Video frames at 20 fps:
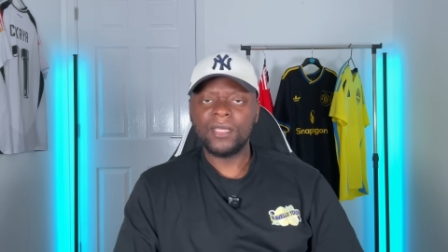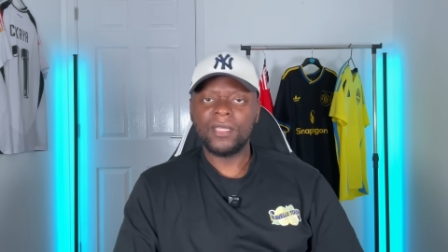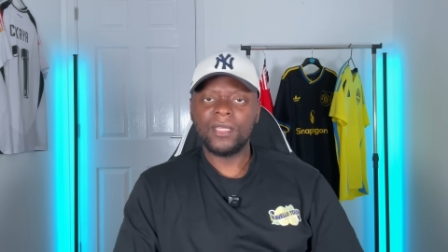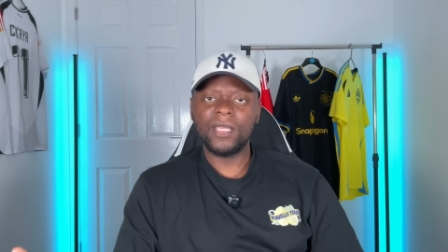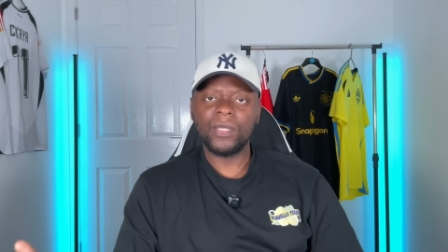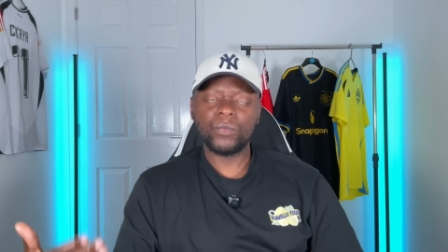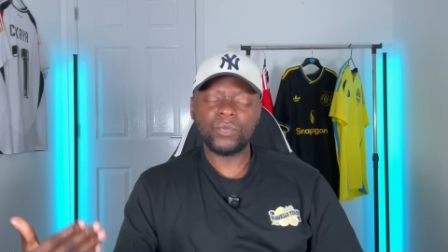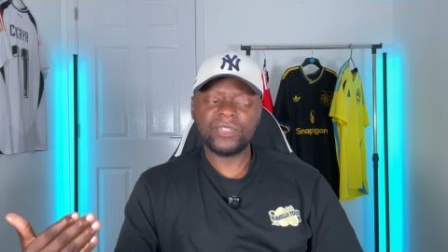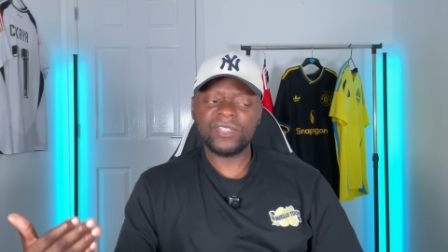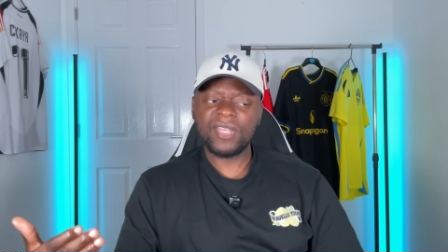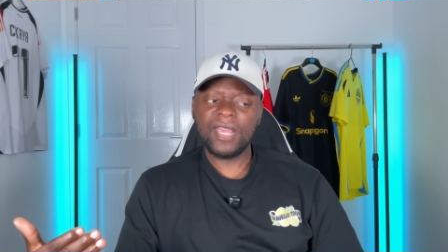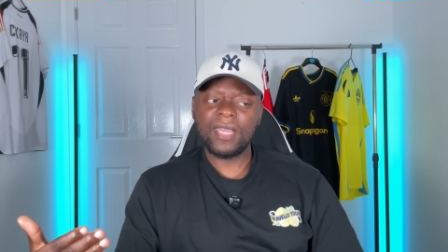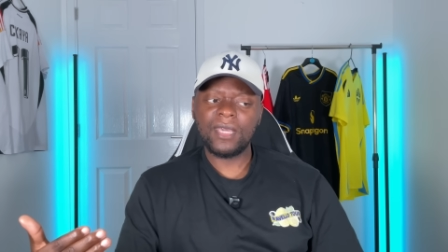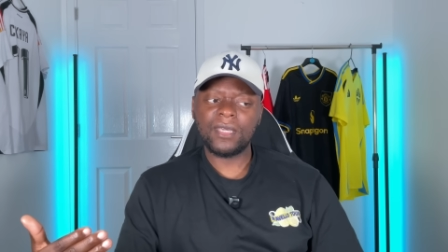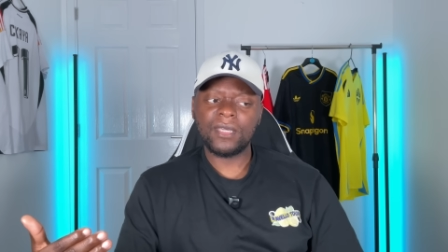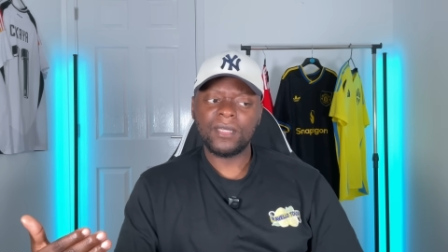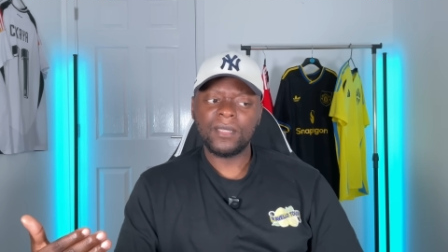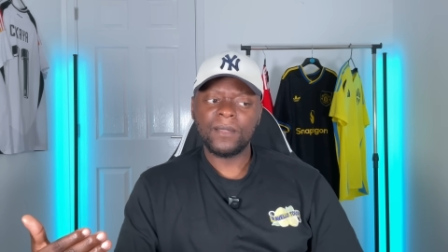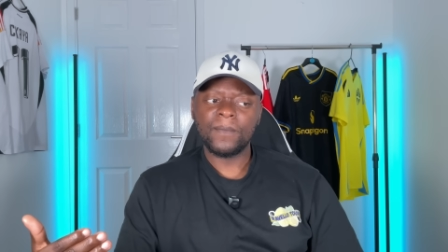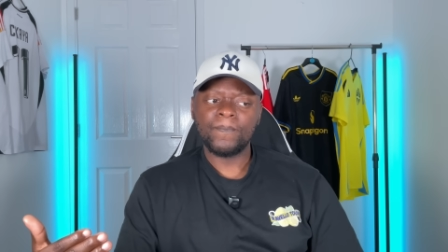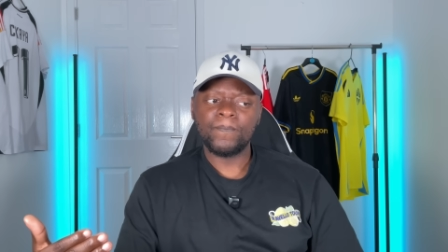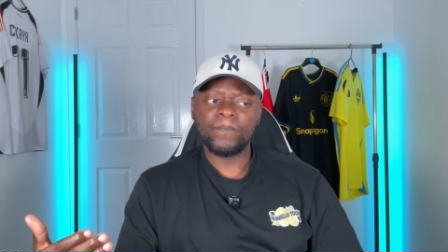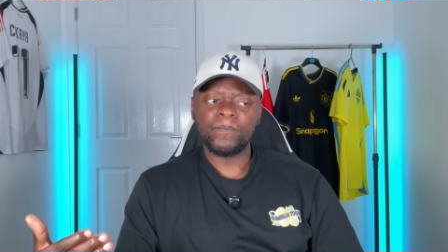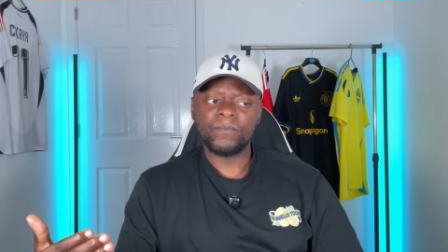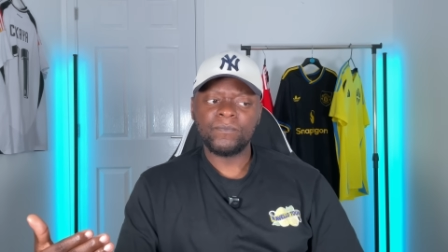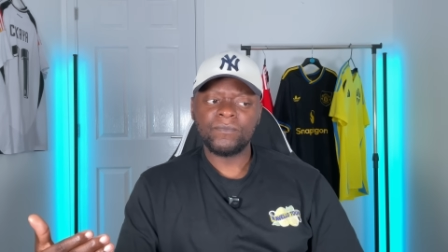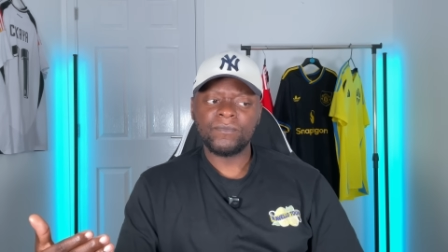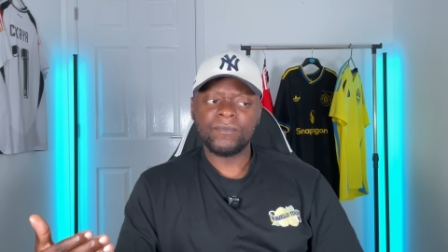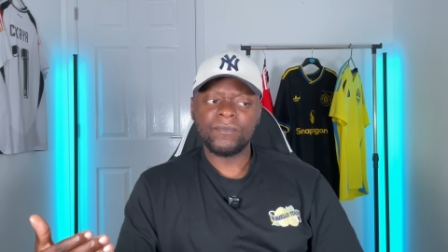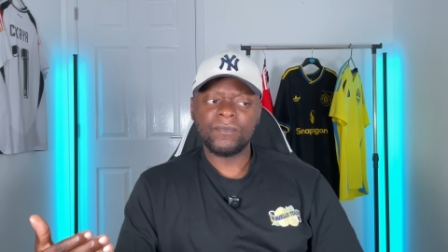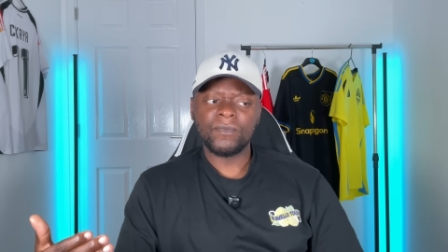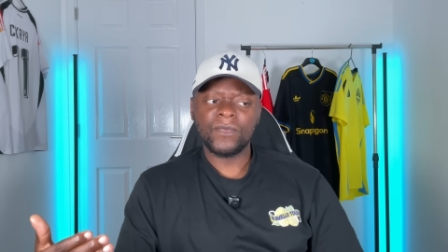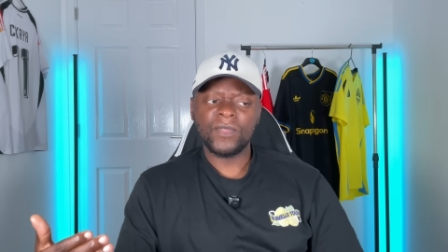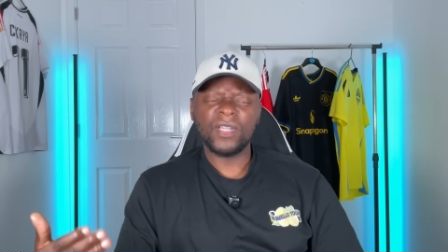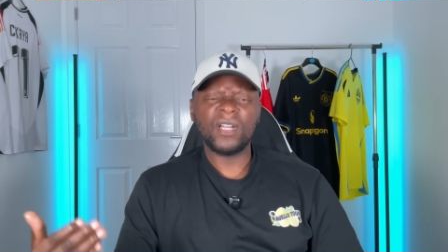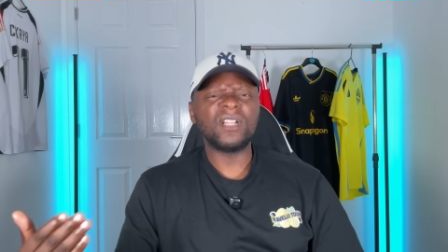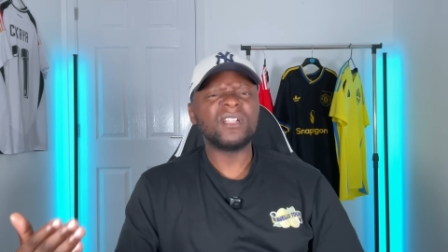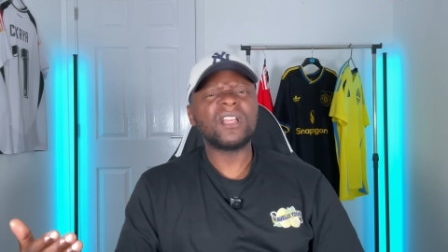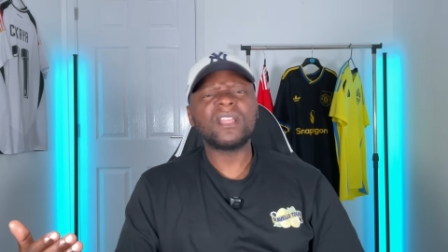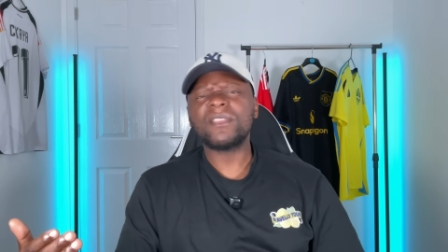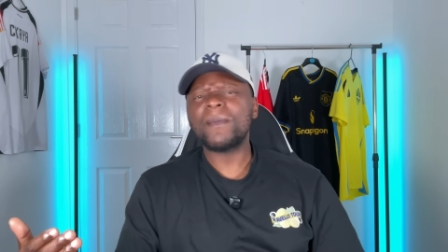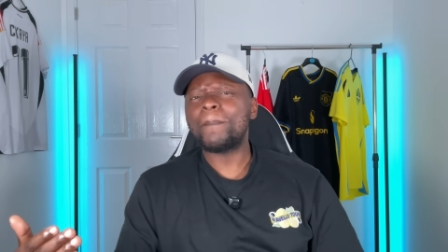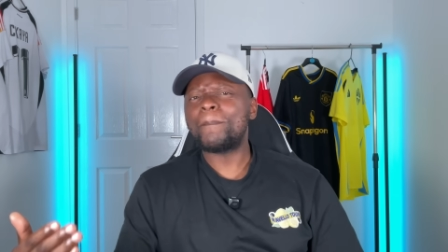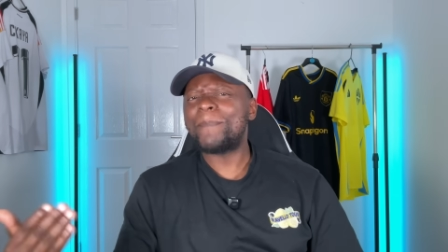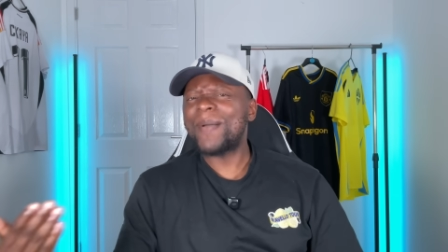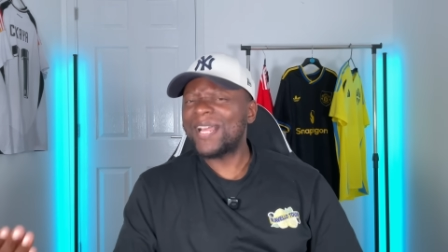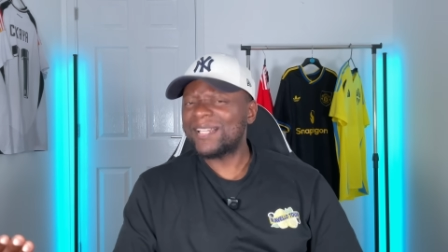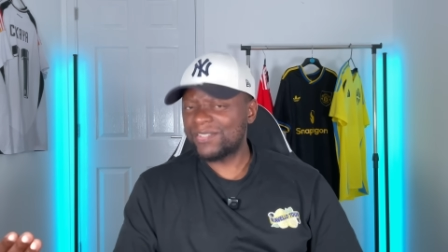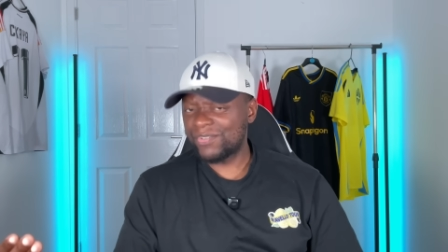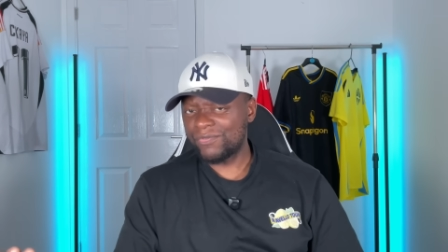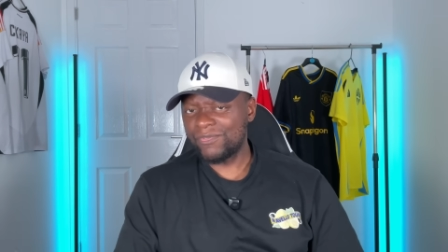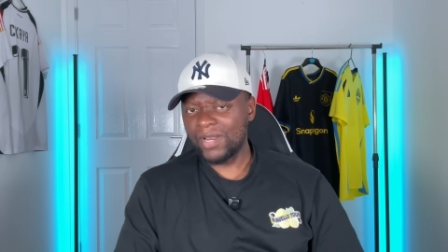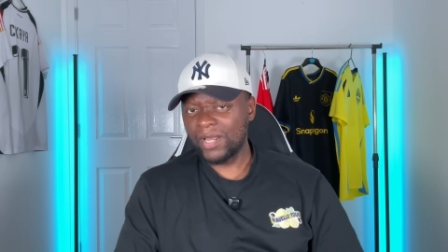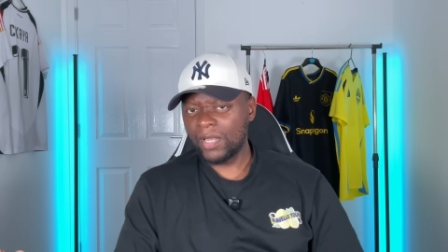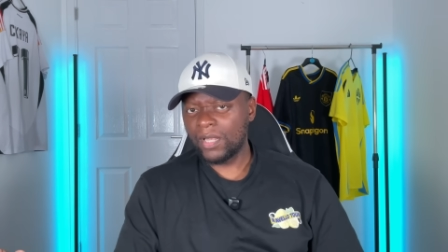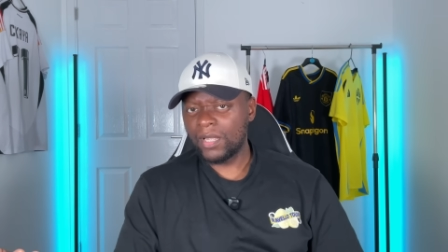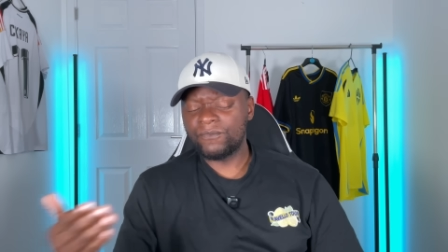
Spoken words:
it will take another battering